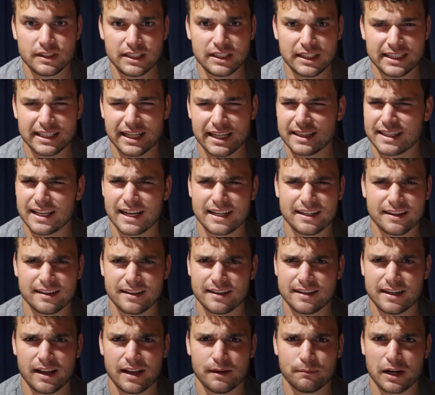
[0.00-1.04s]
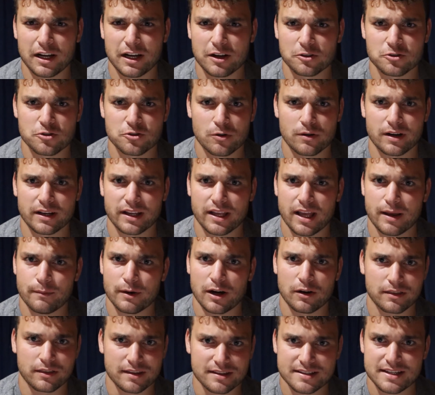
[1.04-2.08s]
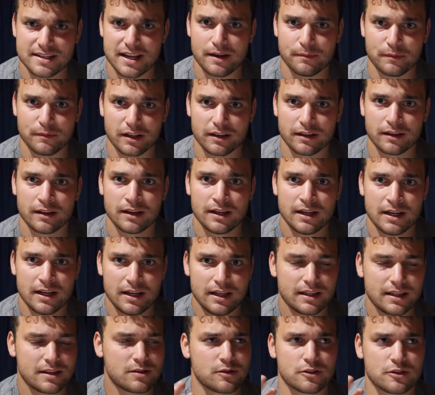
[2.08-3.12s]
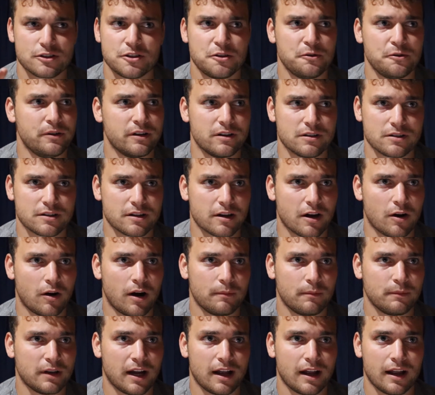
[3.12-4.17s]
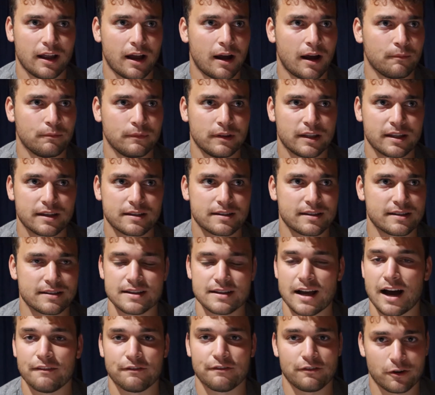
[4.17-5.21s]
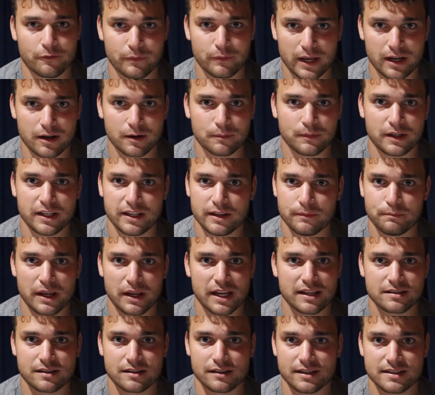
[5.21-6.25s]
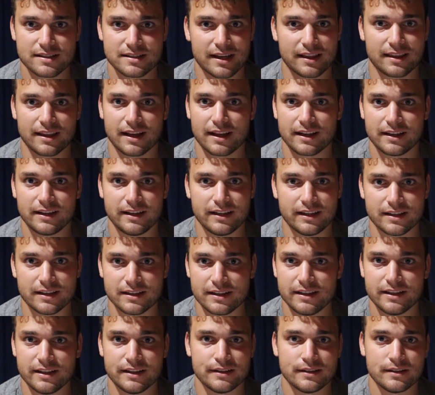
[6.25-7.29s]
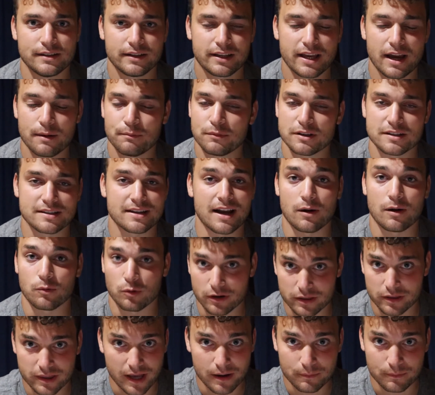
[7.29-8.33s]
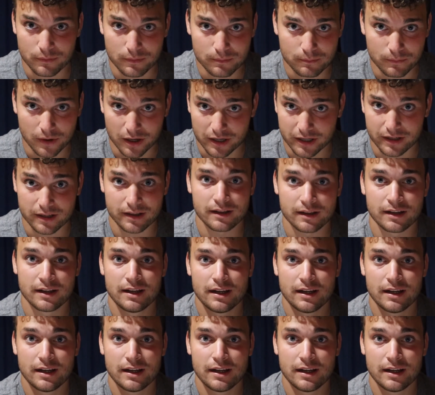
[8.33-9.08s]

And at the end of the day, Michael Jordan came out with a statement. This was 2 years ago. This is not verbatim. He basically said that Kemba's not worth that money.